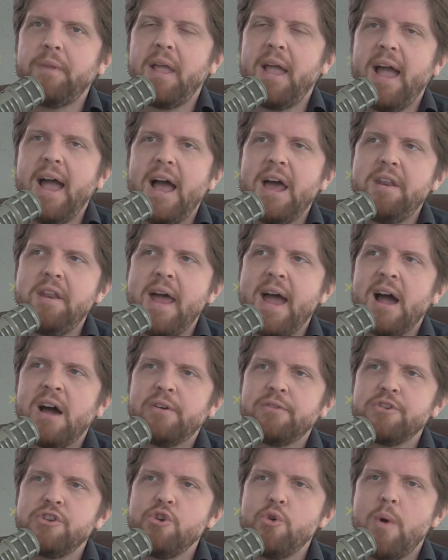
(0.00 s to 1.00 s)
And now
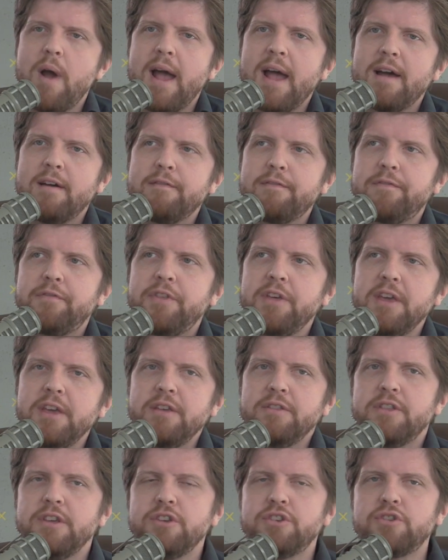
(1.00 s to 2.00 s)
you have the,
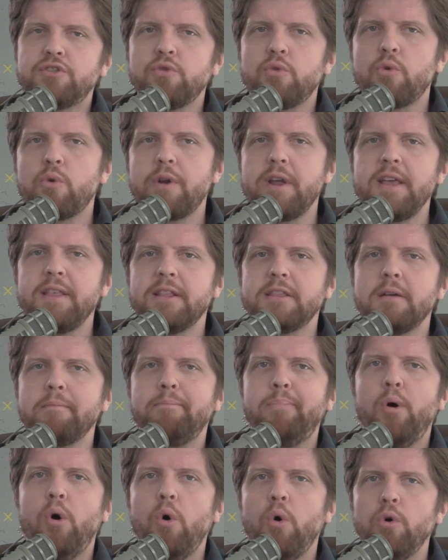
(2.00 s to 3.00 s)
the story that the
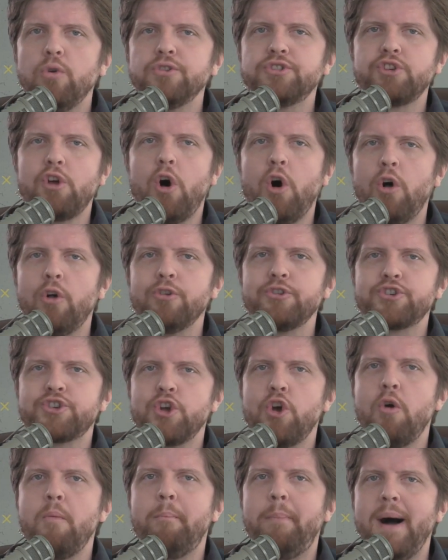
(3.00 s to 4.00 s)
polls all
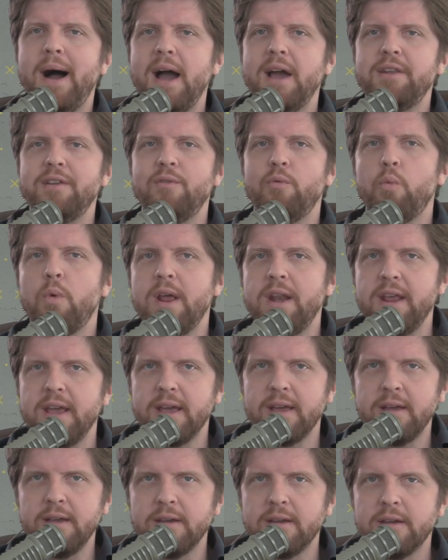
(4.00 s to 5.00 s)
show Biden
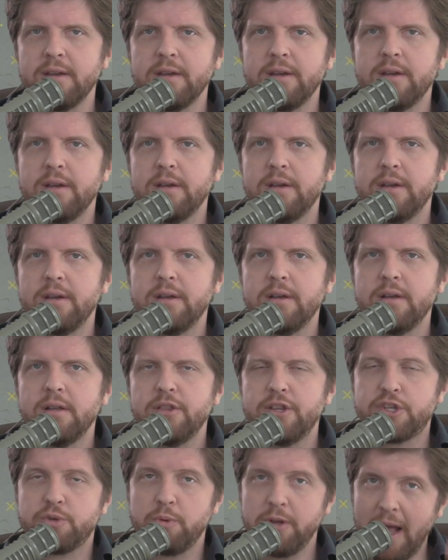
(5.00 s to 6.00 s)
winning.
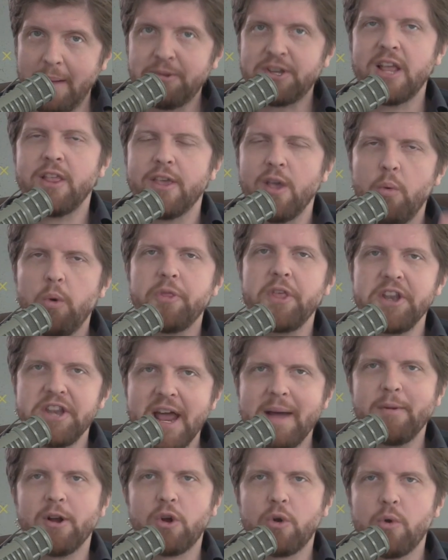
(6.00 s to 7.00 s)
This is what I'm telling you what the
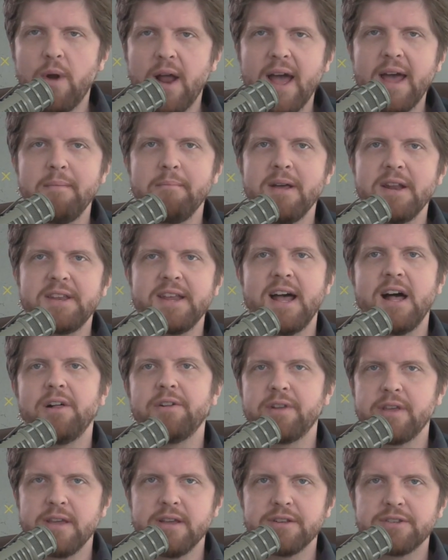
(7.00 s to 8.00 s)
Democrat
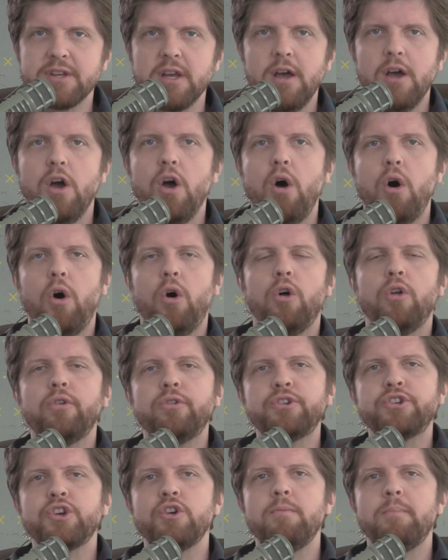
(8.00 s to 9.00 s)
mentality is. All
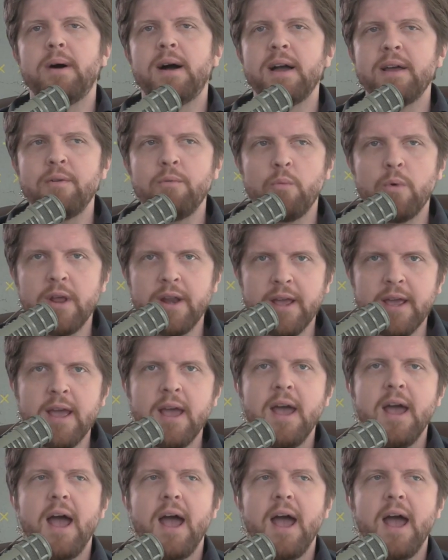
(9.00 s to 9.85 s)
show Biden winning.